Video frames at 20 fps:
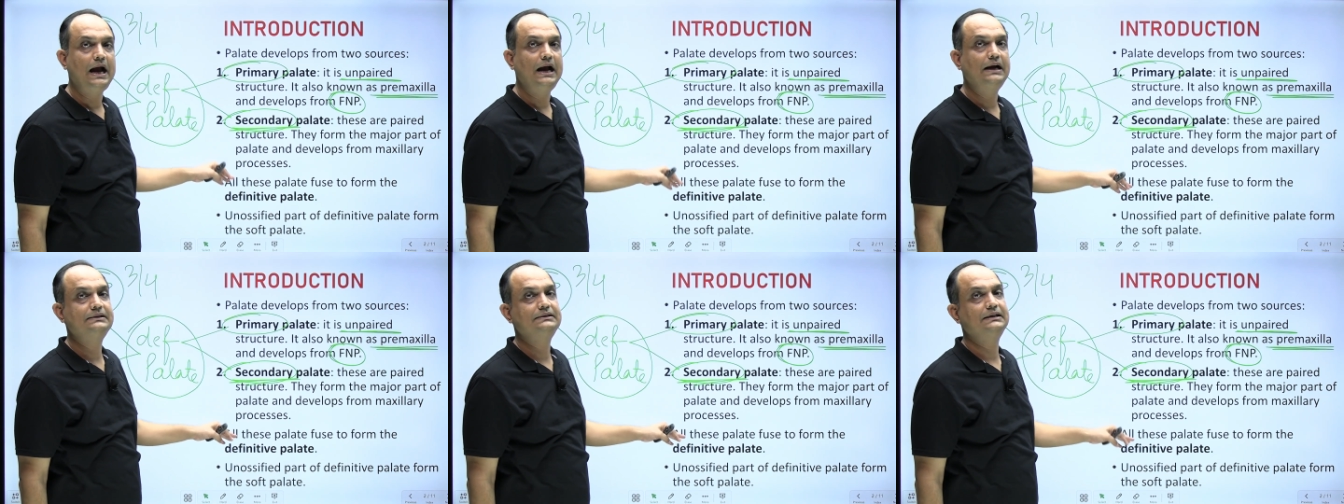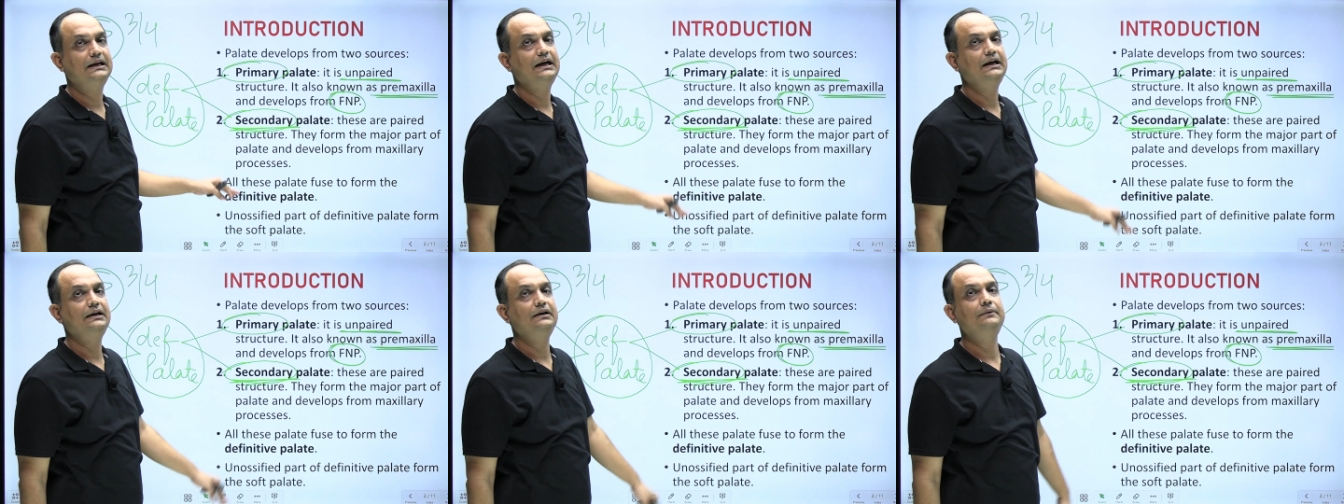and
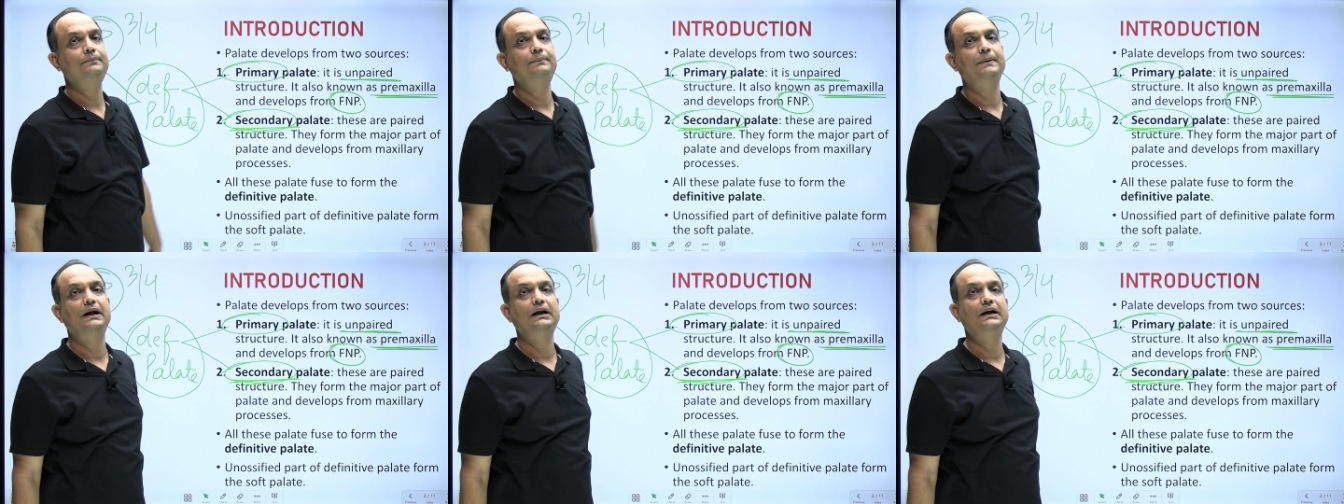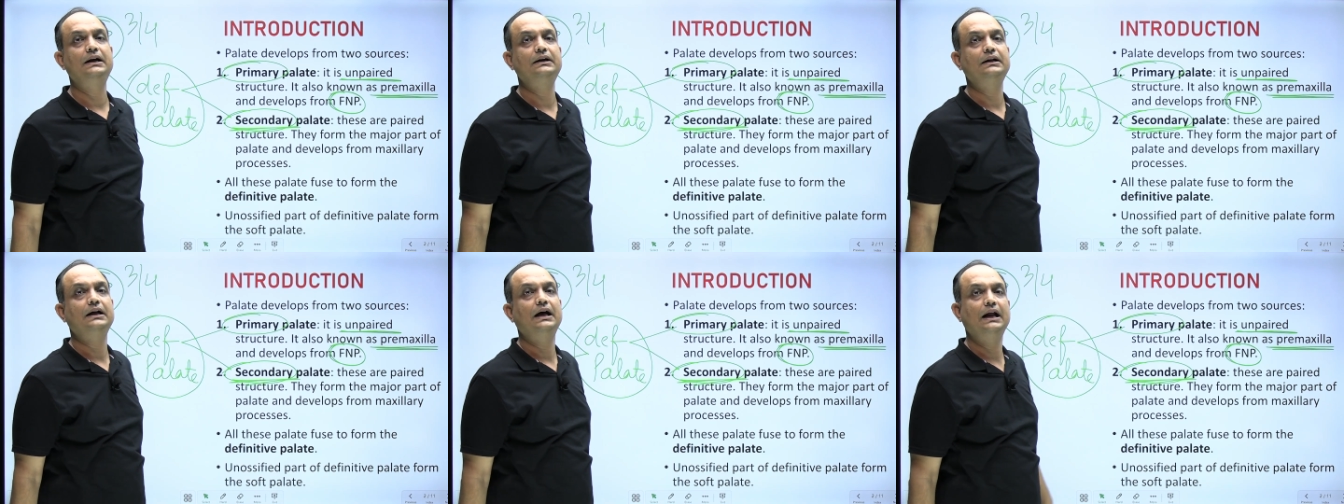secondary
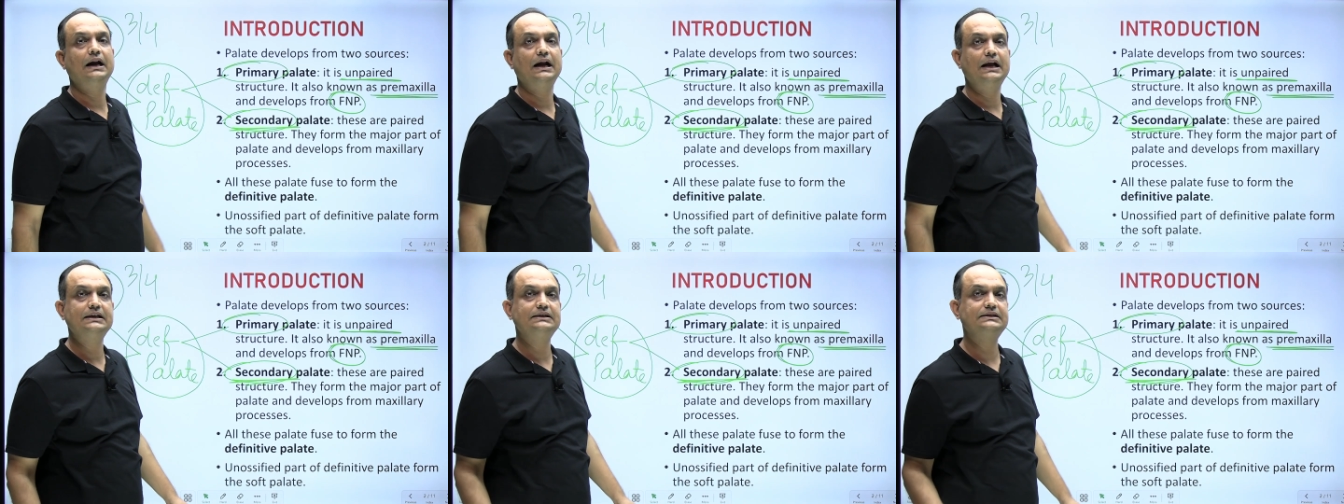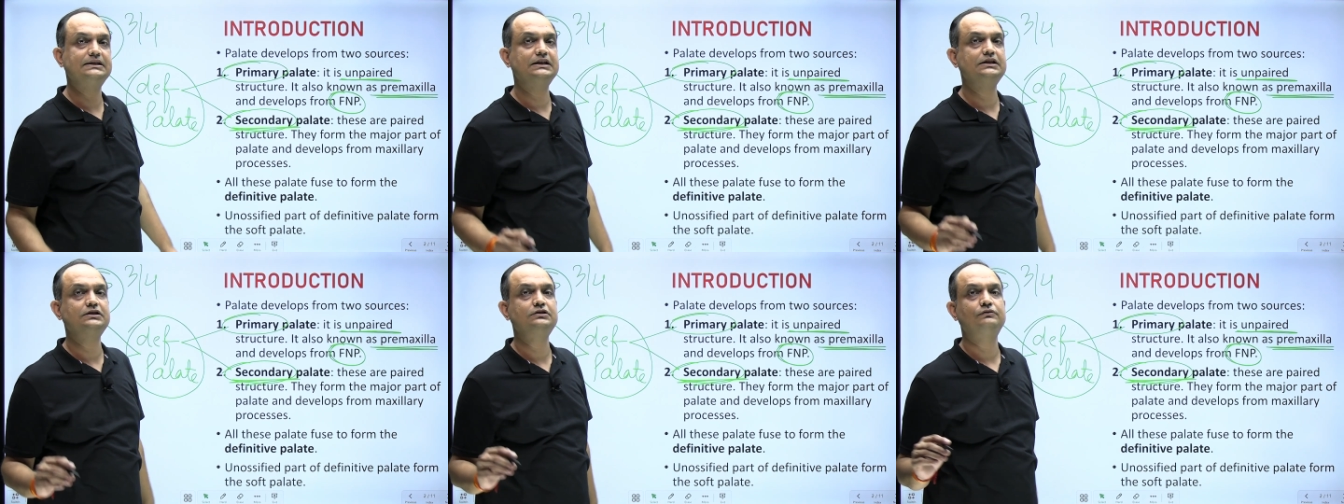palate
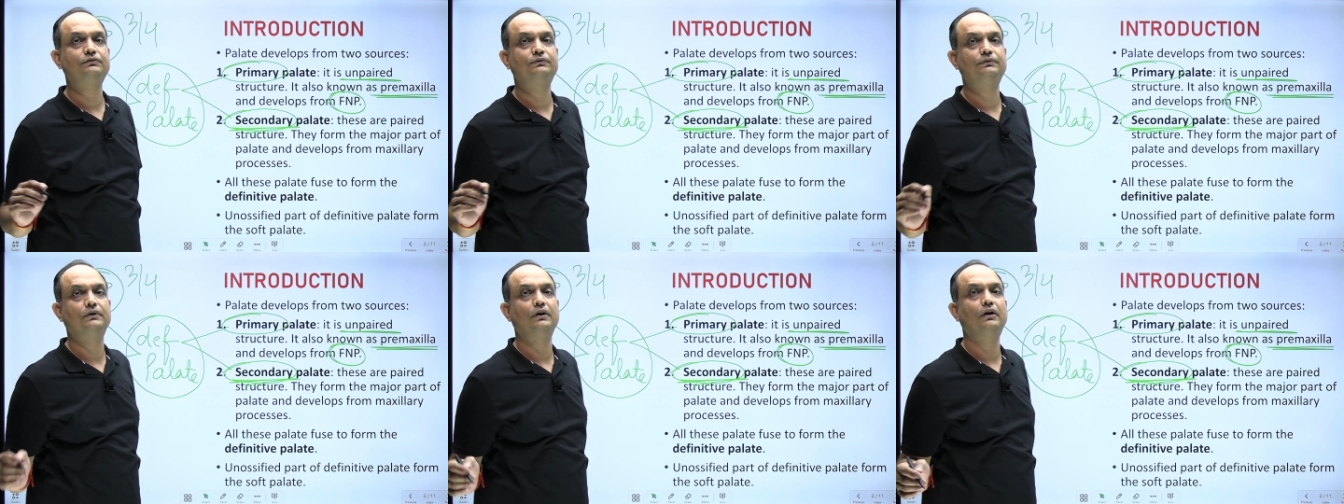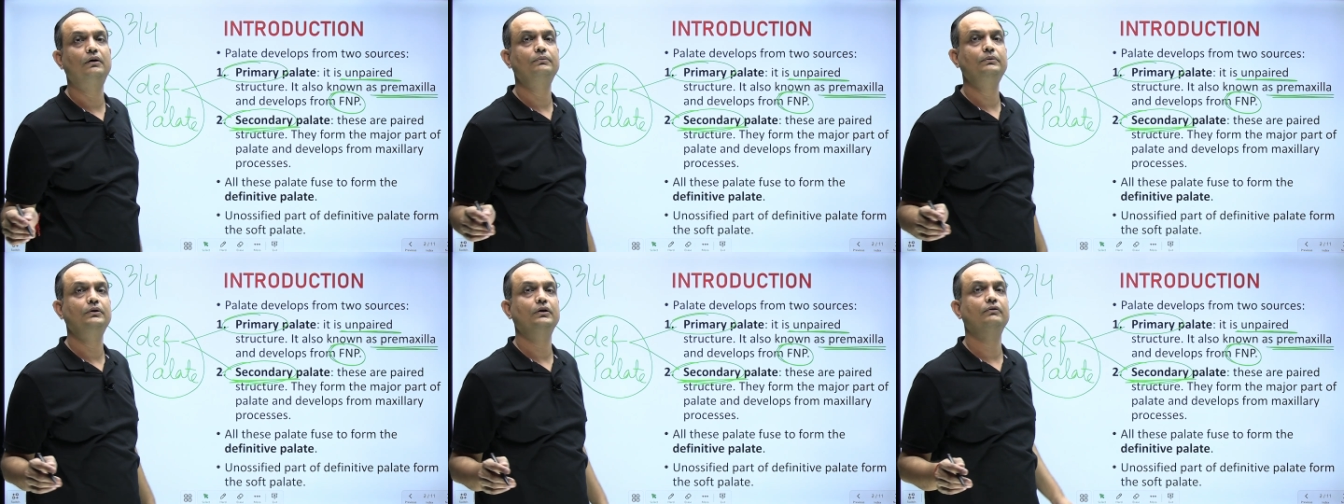arises
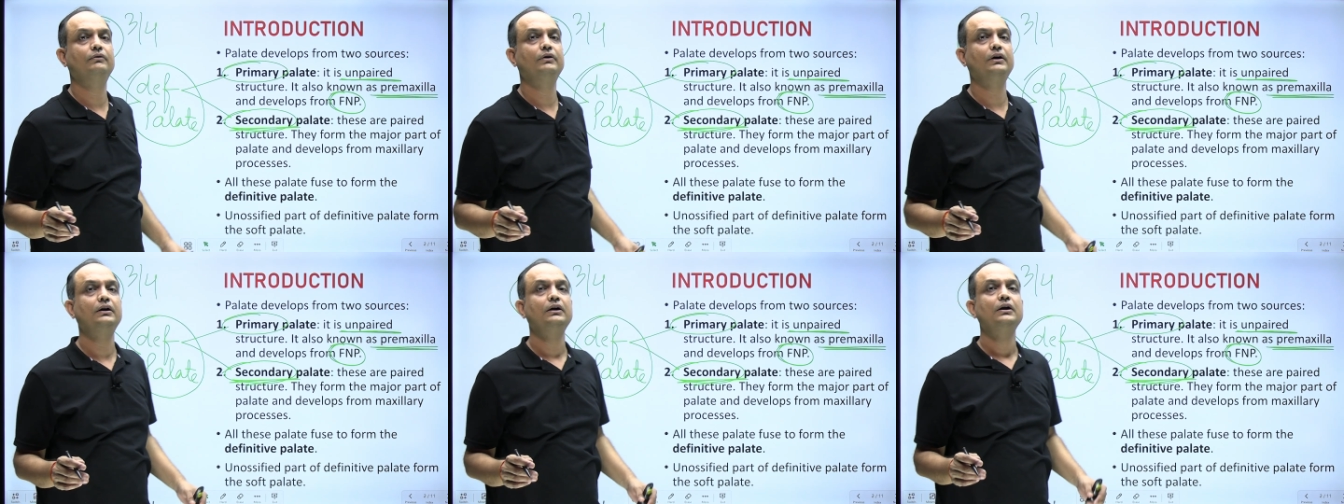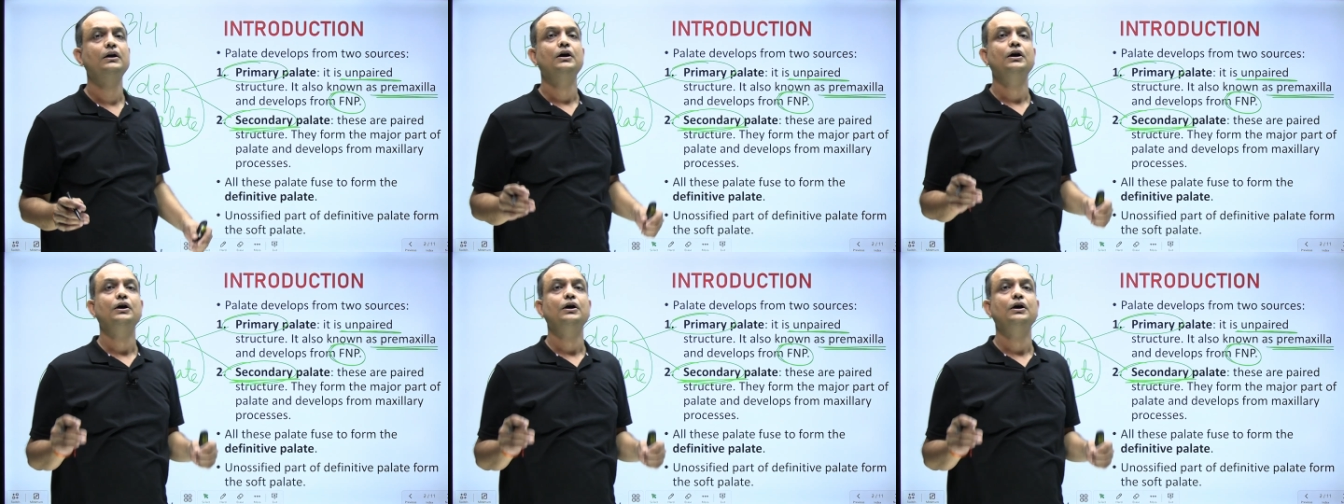from your